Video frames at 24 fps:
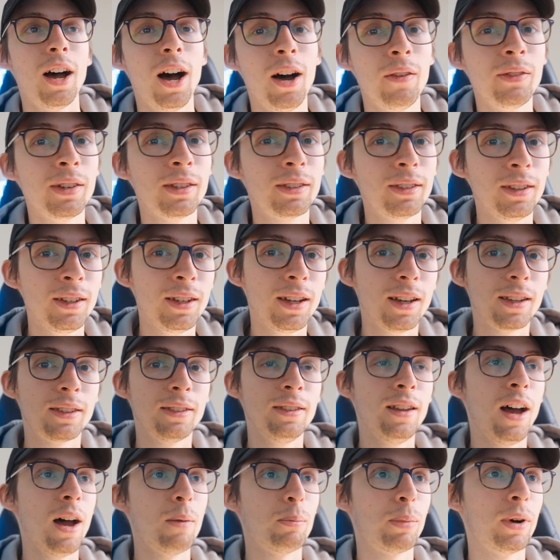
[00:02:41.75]
Obviously, it's
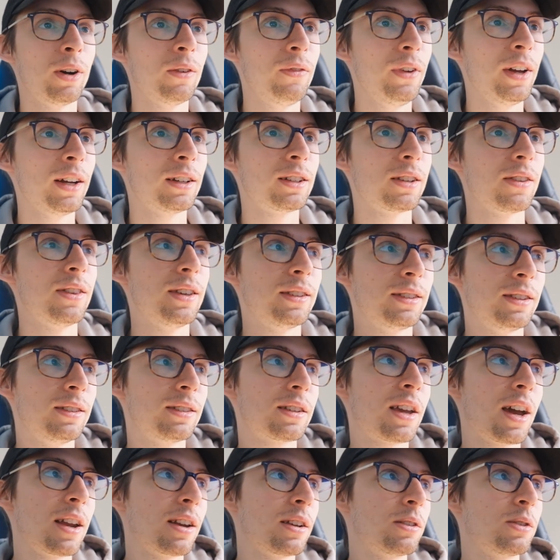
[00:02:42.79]
not perfect. This is
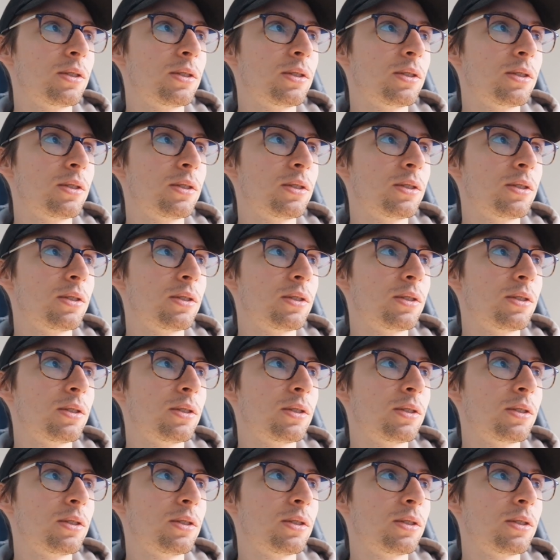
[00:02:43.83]
kind of